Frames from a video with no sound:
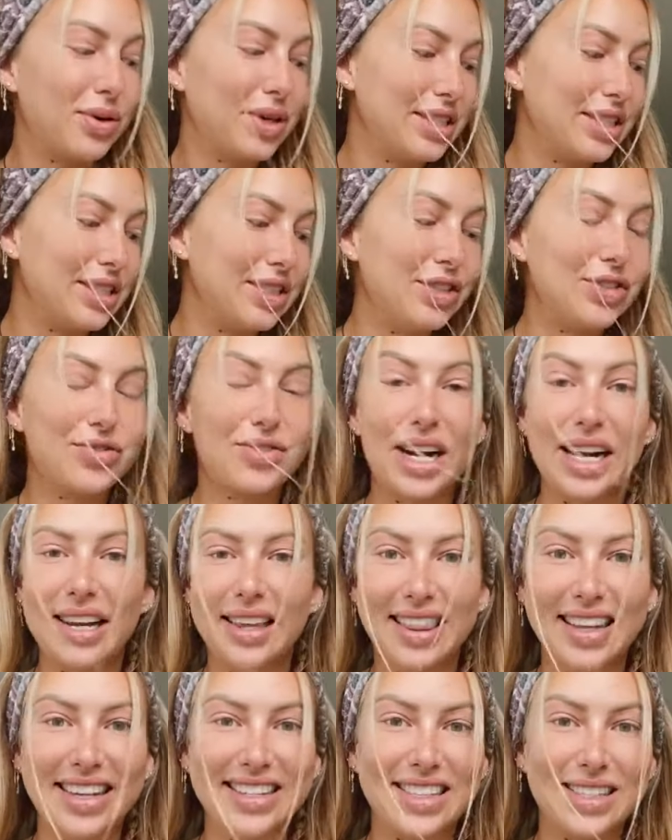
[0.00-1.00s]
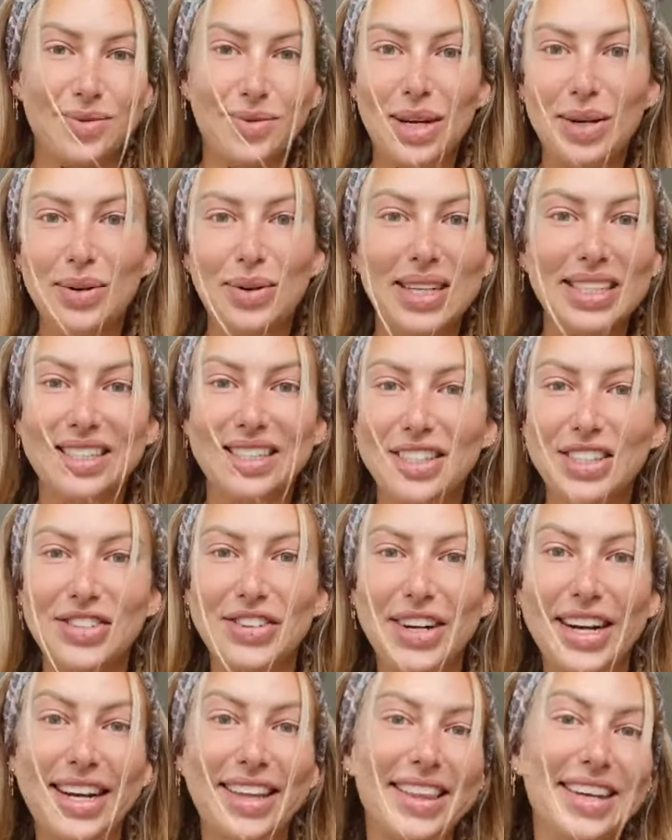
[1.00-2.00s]
or to drink this when it wants to
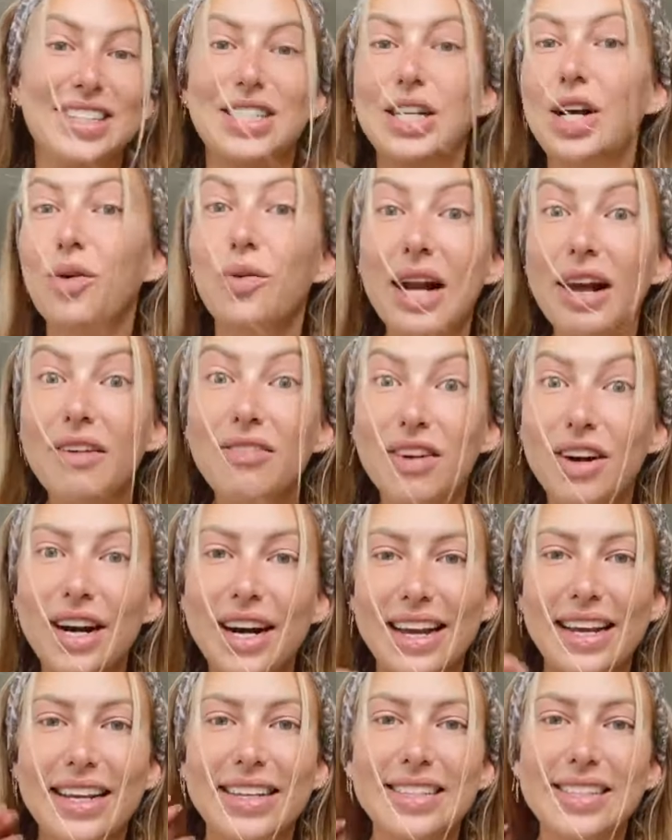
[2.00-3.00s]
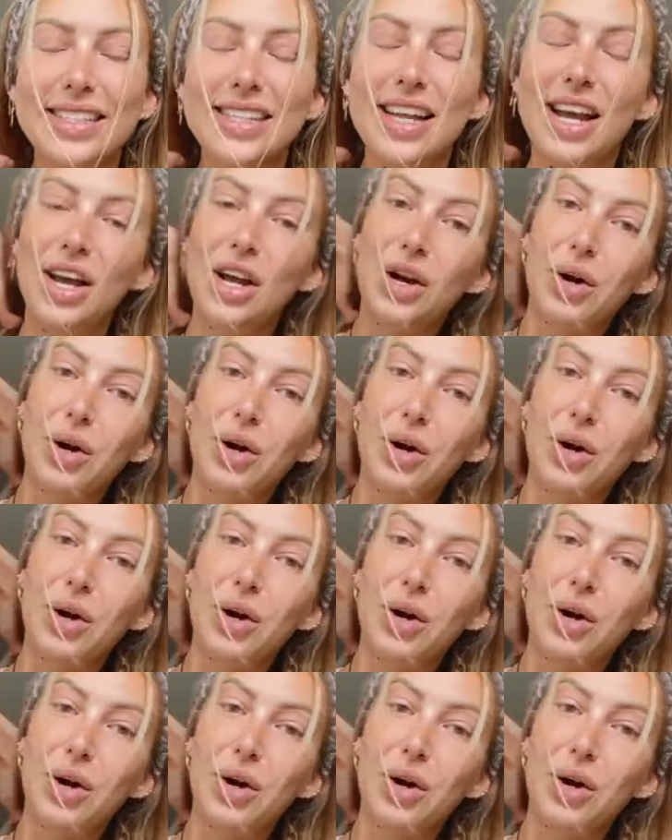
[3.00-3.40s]
drink this, or whatever it is,